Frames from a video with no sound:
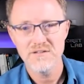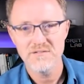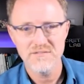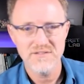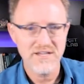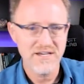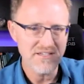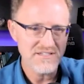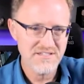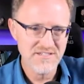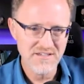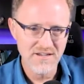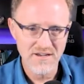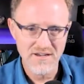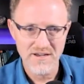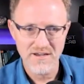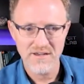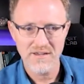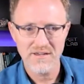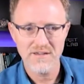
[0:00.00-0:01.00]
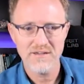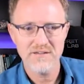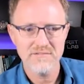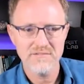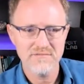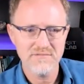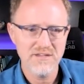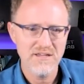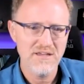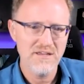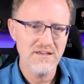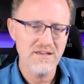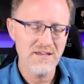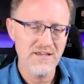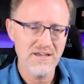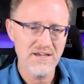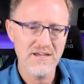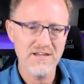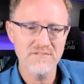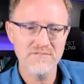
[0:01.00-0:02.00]
nice sky,
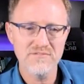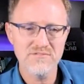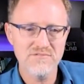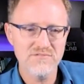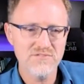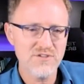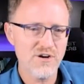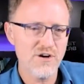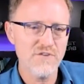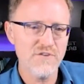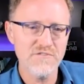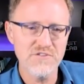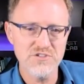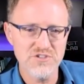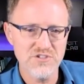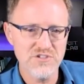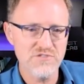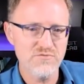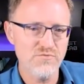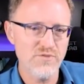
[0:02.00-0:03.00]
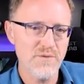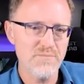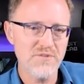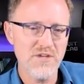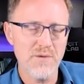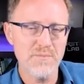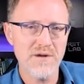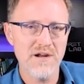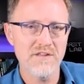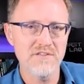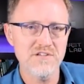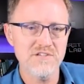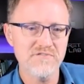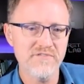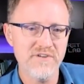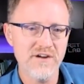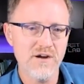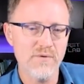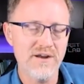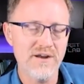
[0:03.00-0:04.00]
and turf is just ripped up out of this
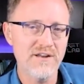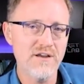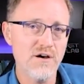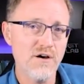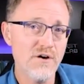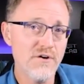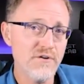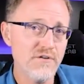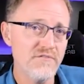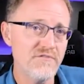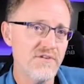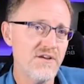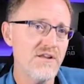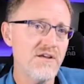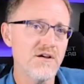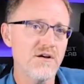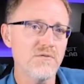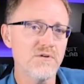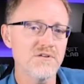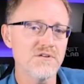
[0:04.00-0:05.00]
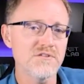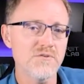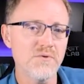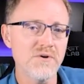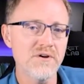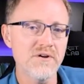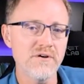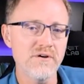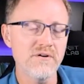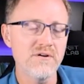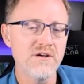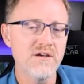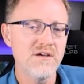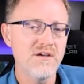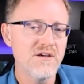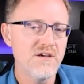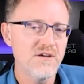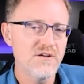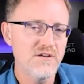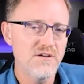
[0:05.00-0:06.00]
fairway. Now, on her video on Twitter,
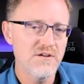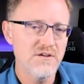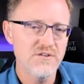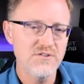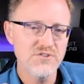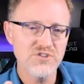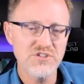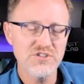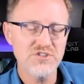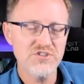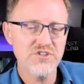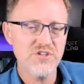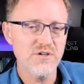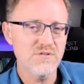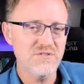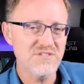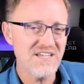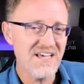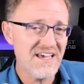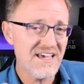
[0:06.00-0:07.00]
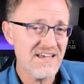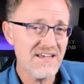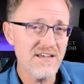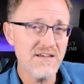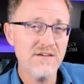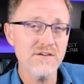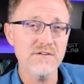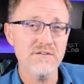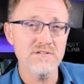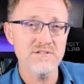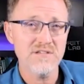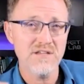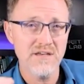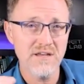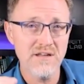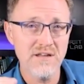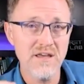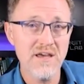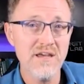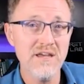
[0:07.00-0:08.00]
she shows acres
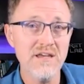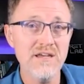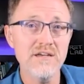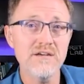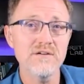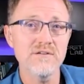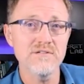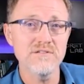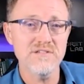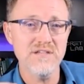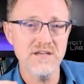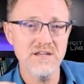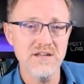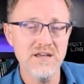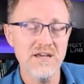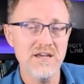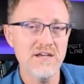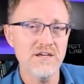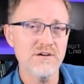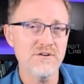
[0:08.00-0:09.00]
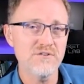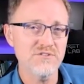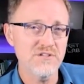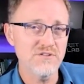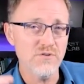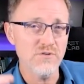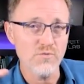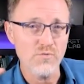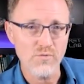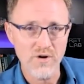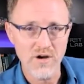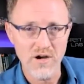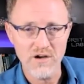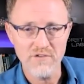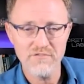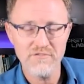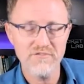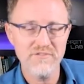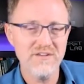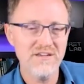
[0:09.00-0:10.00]
and acres and acres in the
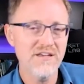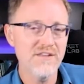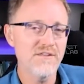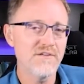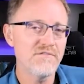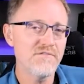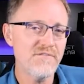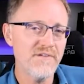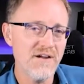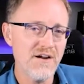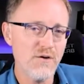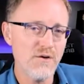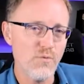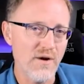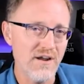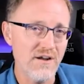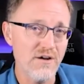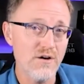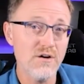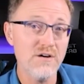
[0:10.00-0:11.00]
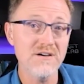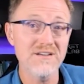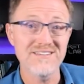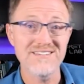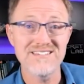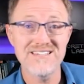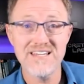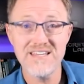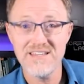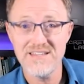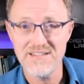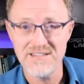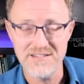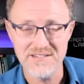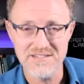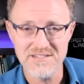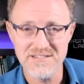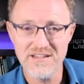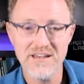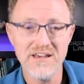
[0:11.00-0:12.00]
rough, in the fairway, on
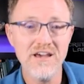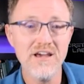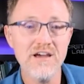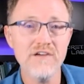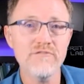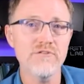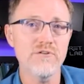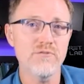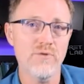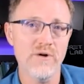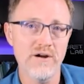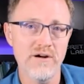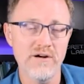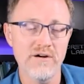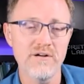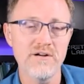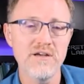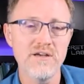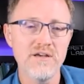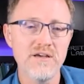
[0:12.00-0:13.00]
tees, everywhere.